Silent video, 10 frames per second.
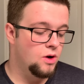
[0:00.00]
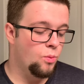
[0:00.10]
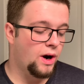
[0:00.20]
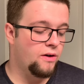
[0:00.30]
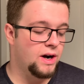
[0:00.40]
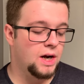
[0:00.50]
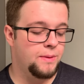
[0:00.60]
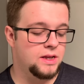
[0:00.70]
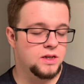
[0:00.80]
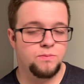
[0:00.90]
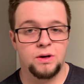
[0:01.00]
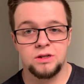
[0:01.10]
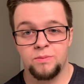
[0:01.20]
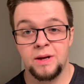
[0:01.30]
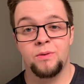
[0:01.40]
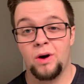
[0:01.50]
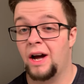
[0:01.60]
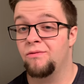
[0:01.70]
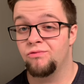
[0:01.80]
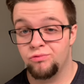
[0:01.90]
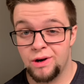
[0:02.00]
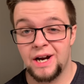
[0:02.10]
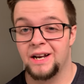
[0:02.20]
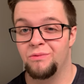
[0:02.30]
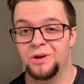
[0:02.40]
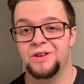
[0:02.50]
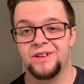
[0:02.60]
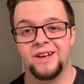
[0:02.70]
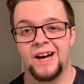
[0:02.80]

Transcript: Would I recommend this bowl to people? I really would.